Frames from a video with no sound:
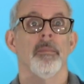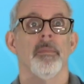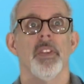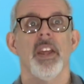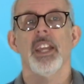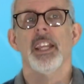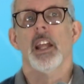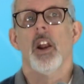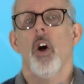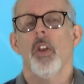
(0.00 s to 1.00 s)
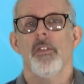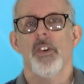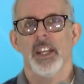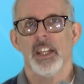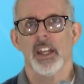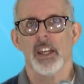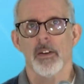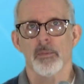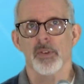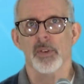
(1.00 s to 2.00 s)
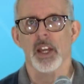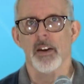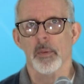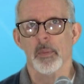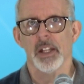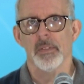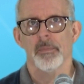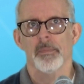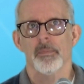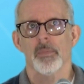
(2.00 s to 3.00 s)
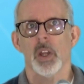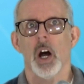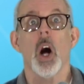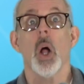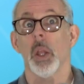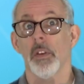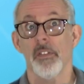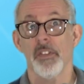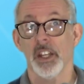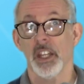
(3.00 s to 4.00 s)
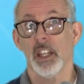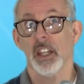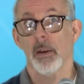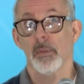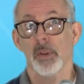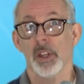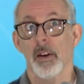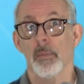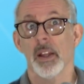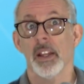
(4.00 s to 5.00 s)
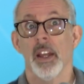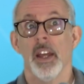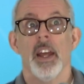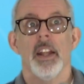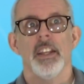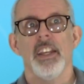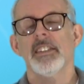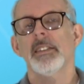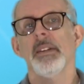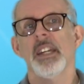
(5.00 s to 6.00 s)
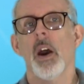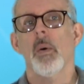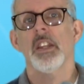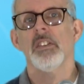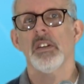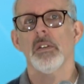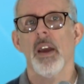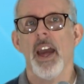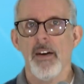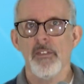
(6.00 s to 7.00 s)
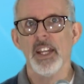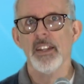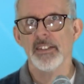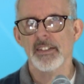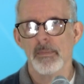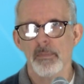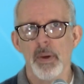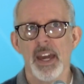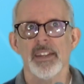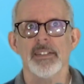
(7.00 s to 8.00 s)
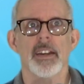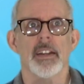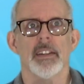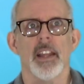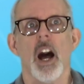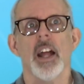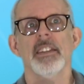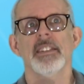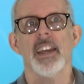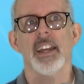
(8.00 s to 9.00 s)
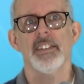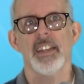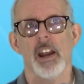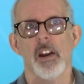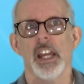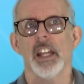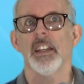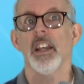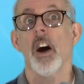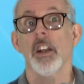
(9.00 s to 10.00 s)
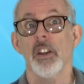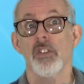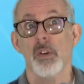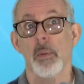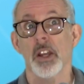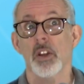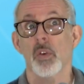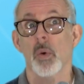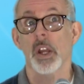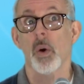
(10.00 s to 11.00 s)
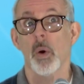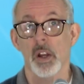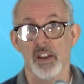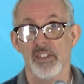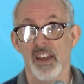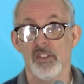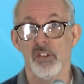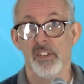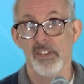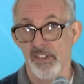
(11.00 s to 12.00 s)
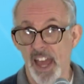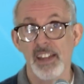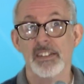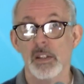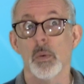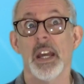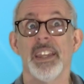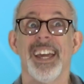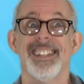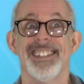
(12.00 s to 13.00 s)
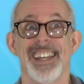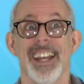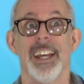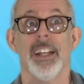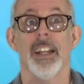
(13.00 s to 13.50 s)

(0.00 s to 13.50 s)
they think that all the funding that comes from the government, all of the funding that comes from the government, needs to be going to evidence-based, non-sectarian, non-discriminatory organizations. That's the way they said it.